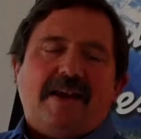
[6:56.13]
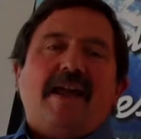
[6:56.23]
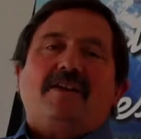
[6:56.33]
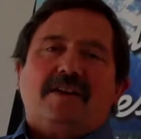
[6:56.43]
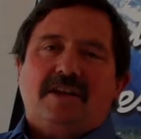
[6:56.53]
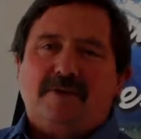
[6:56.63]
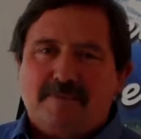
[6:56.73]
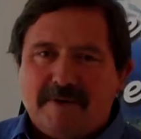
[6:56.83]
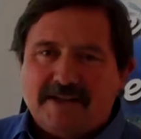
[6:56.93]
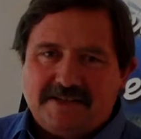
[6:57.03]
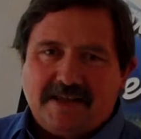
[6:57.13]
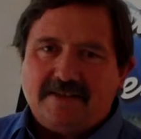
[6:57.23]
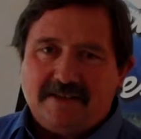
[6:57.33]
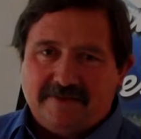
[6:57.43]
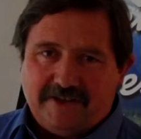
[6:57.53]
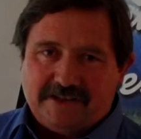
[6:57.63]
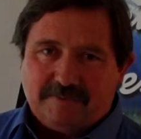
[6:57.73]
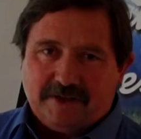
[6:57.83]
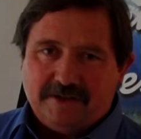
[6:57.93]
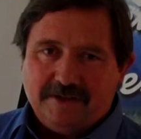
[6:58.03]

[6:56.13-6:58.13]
Now you can help them understand the investment.